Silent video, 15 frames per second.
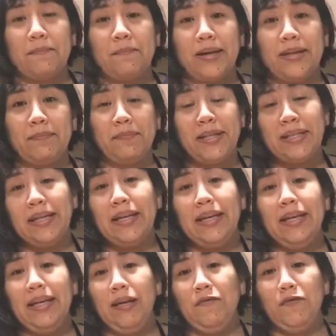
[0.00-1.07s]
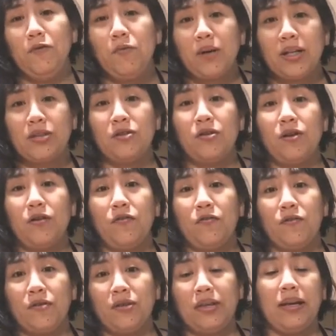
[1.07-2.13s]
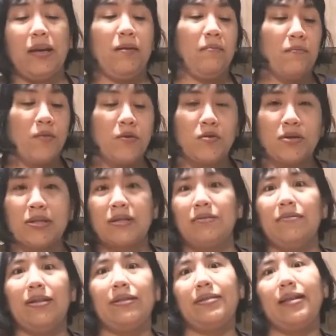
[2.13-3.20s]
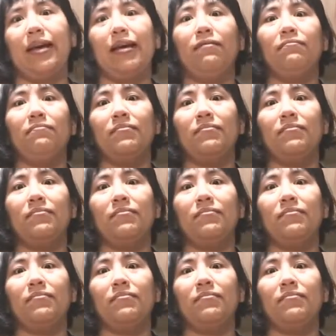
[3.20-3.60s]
But basically, if you want to go for the most, let's say,